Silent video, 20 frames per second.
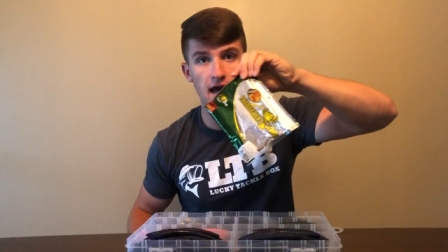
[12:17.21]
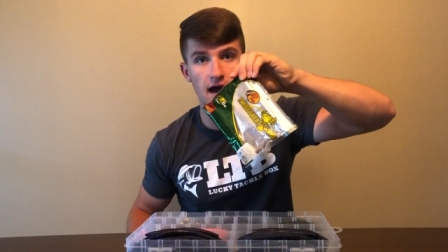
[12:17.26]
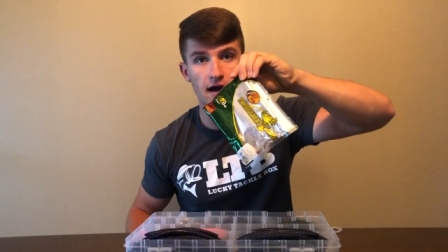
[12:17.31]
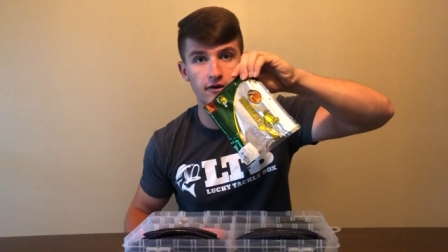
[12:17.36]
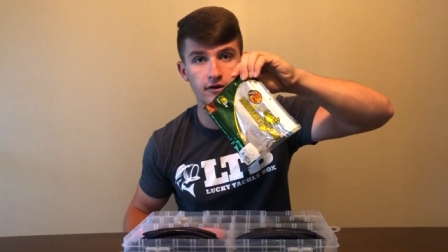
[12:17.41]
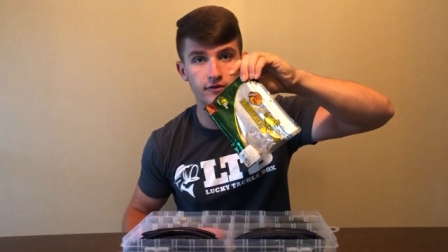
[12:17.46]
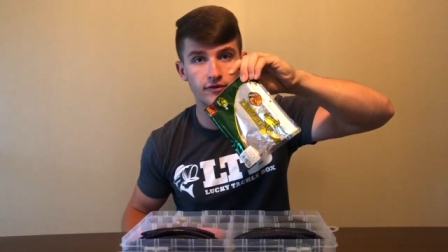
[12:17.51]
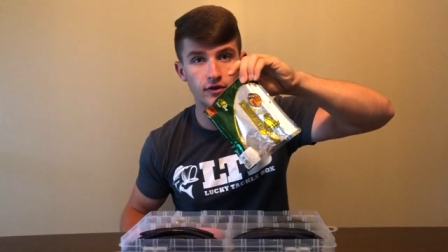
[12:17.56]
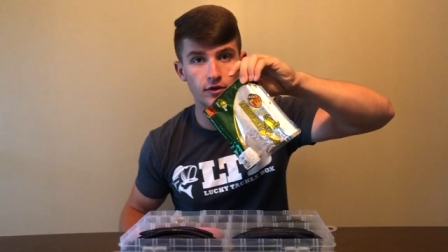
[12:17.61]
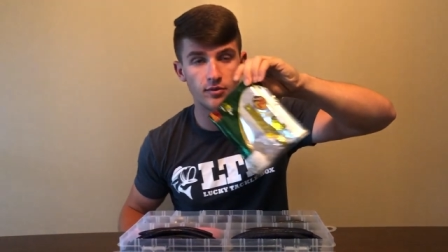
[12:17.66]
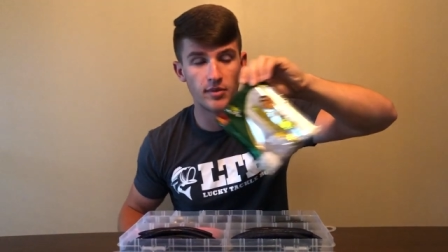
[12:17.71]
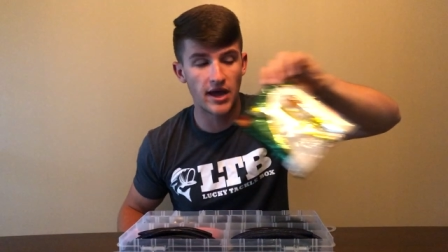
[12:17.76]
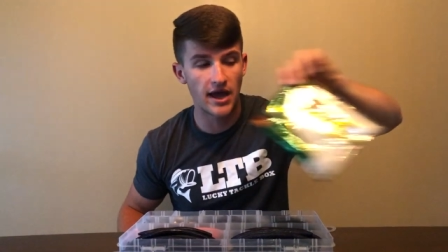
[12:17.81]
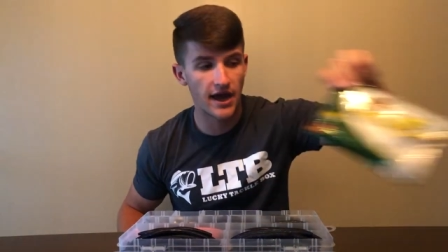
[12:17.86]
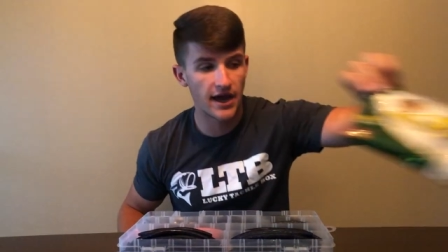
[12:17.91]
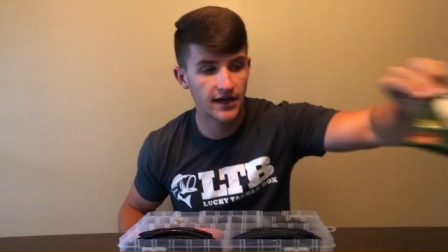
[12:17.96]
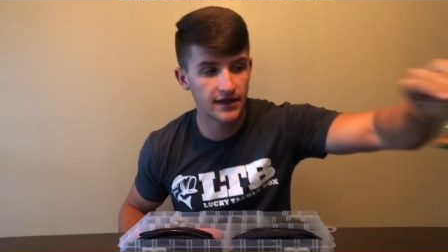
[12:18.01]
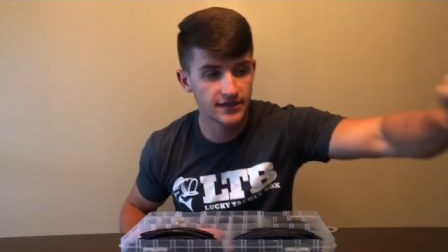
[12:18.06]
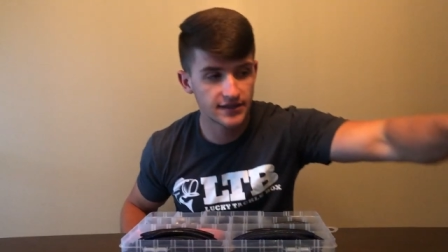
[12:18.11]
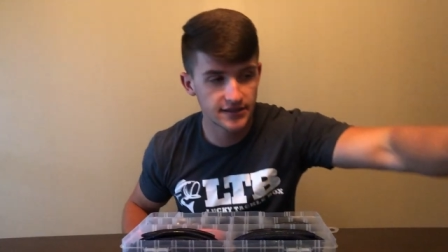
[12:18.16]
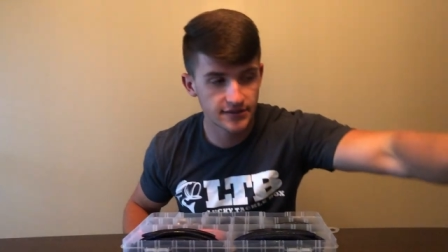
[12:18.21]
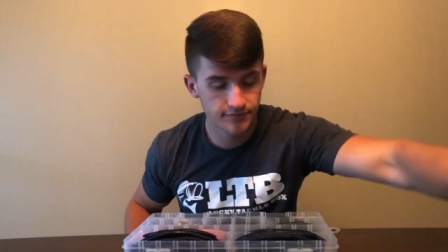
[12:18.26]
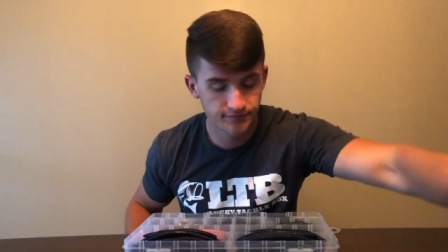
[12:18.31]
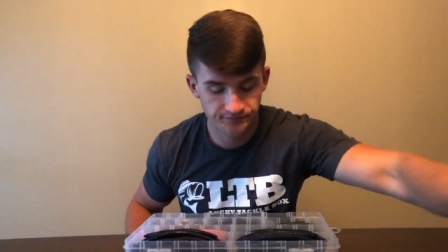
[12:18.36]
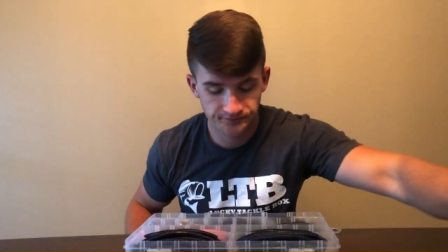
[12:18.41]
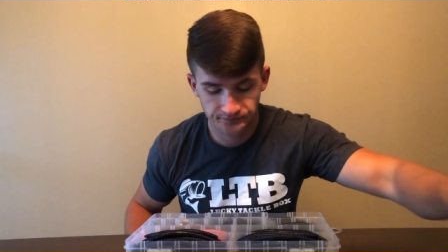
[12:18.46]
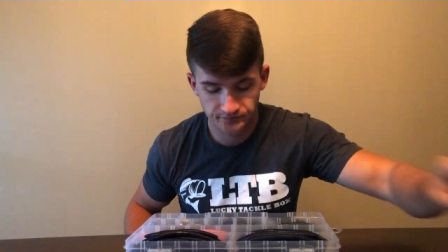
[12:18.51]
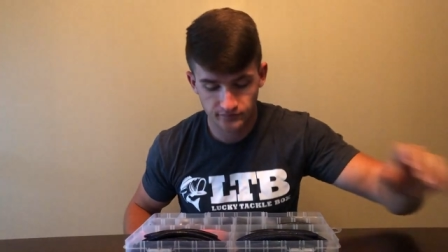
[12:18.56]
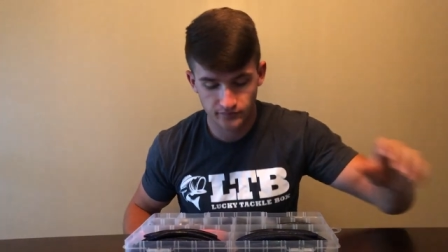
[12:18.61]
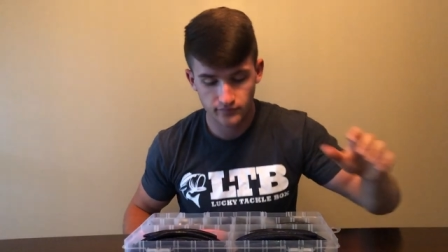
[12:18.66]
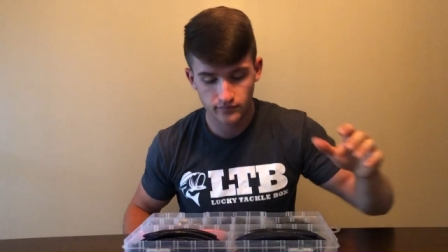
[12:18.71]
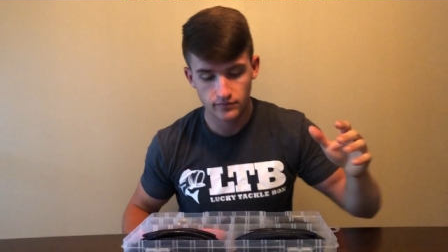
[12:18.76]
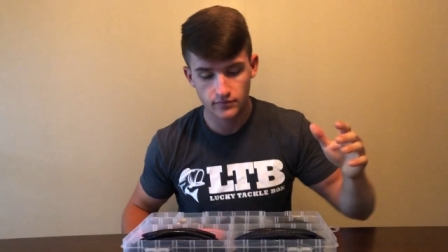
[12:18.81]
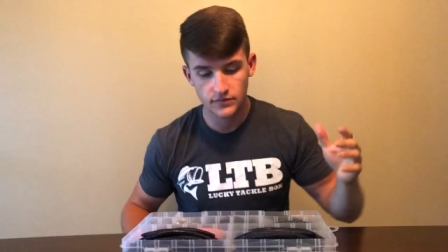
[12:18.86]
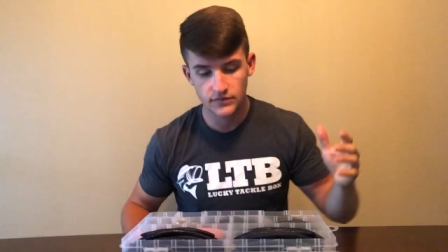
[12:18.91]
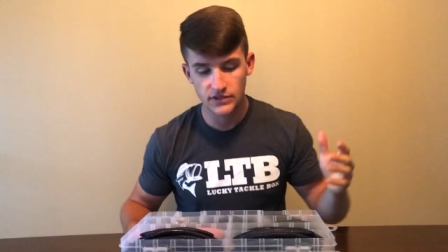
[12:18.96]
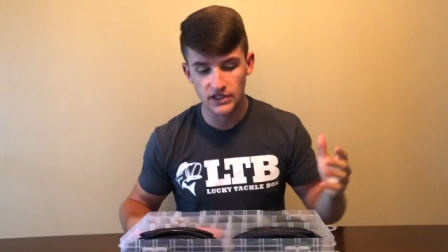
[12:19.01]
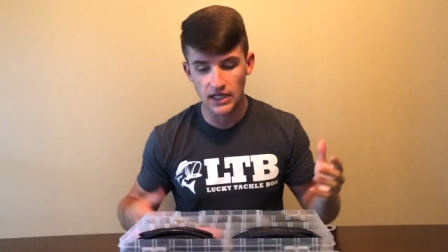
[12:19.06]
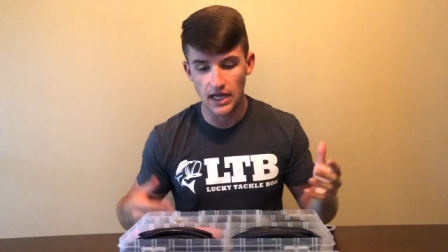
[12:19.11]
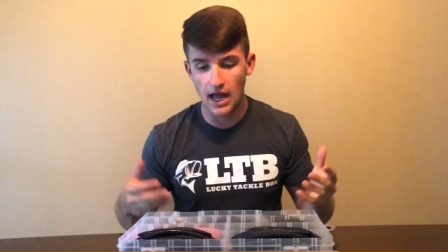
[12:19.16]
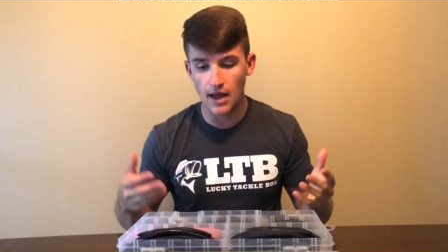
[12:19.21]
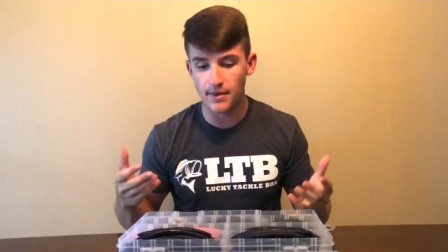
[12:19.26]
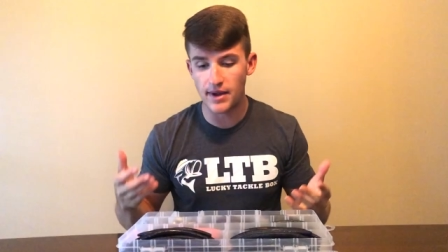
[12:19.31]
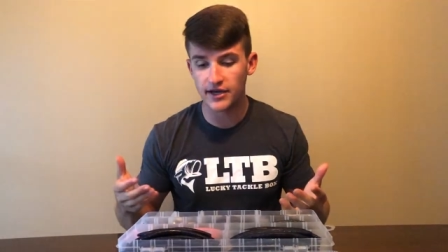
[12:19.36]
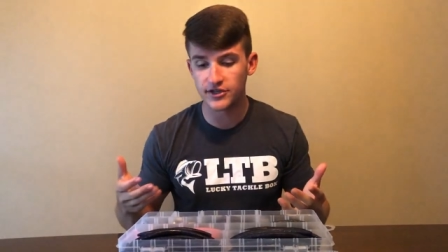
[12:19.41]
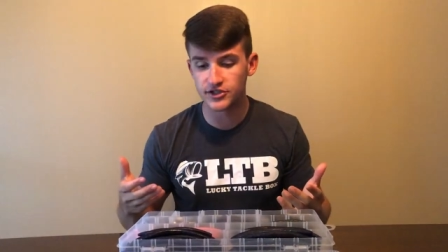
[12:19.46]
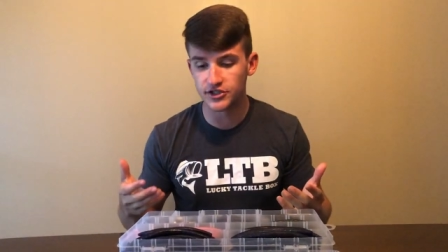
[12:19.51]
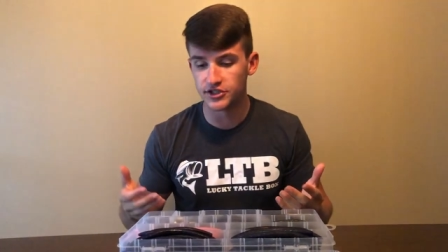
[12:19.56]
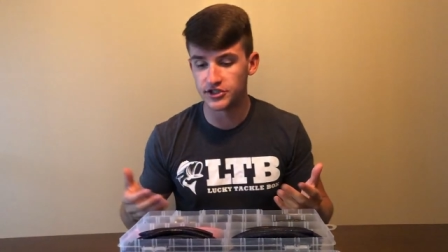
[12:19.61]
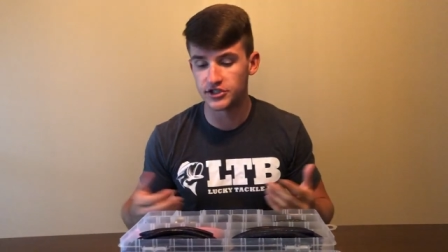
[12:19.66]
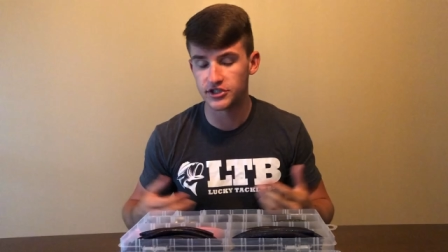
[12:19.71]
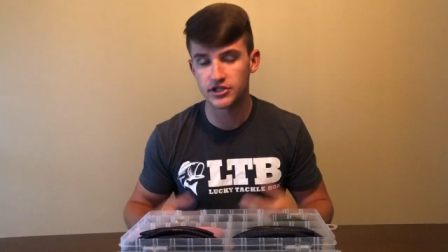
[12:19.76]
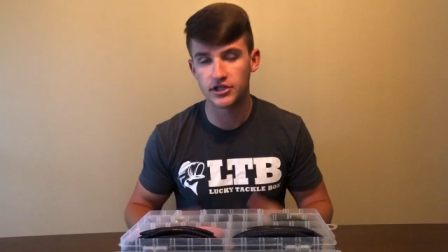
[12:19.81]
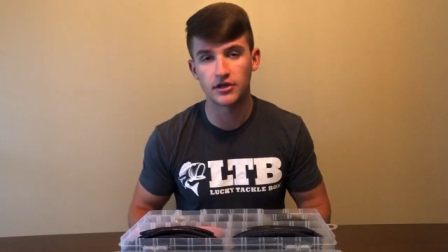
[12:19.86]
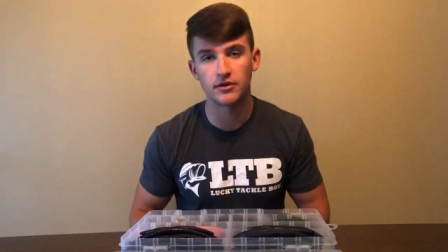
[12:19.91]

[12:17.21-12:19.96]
out of their bags, I'm actually just